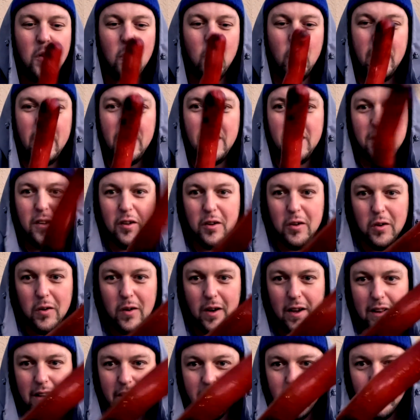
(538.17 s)
Weenie too, I
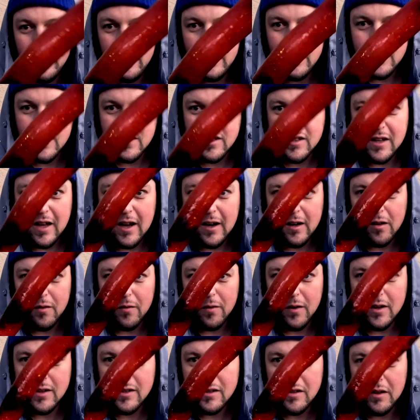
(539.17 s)
literally just
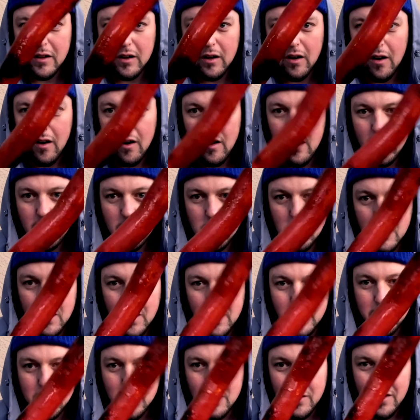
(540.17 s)
sacrificed to the gods while I
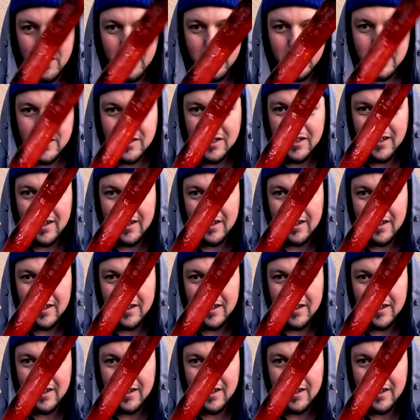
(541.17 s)
was doing other shit.